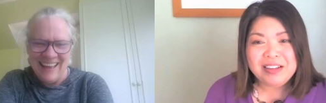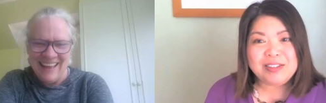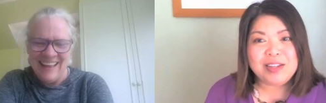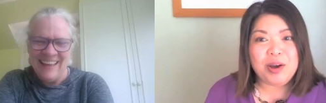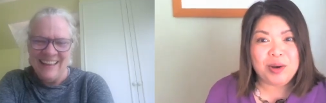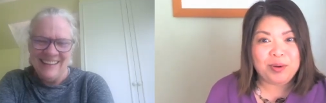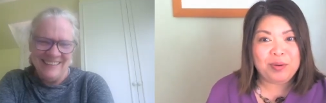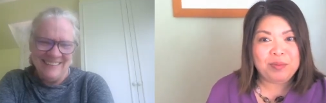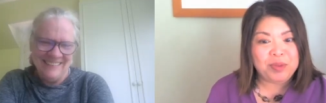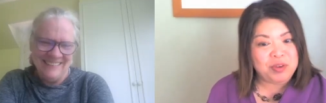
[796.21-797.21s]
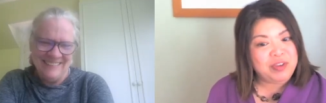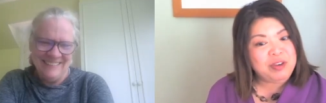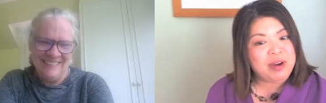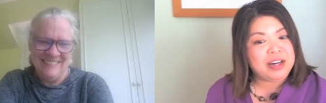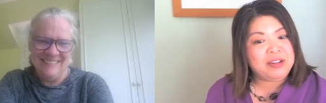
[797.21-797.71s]
Speaker 1: so, moving
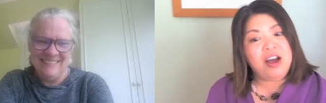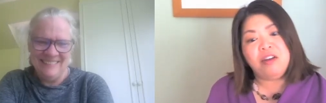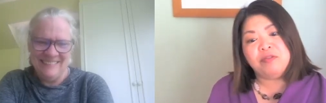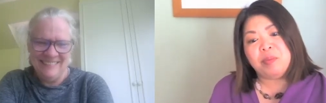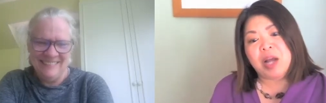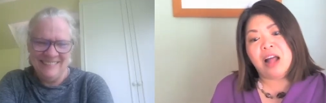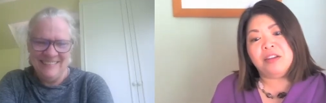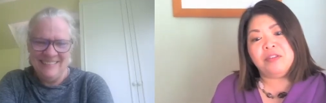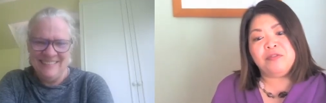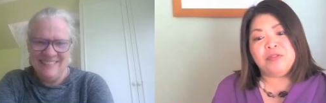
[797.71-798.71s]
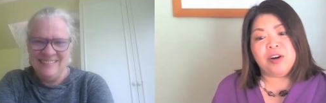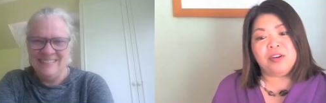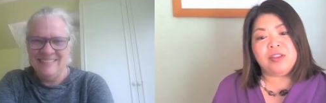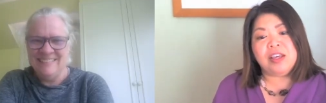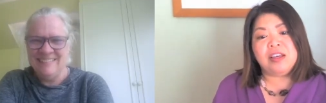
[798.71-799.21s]
right along from Colin
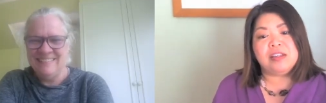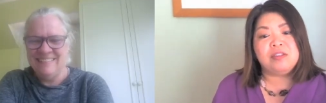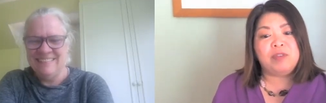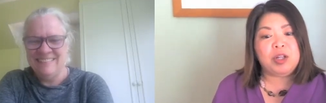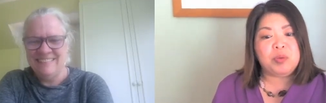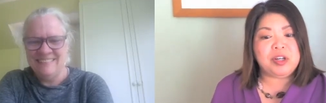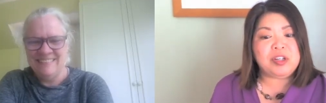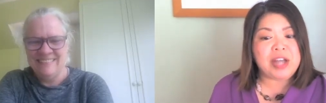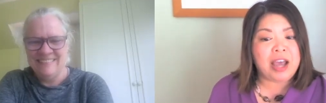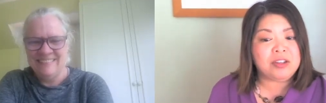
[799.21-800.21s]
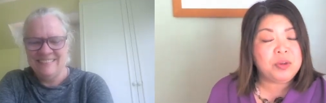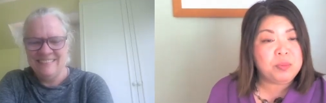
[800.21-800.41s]
Firth, his fellow British actor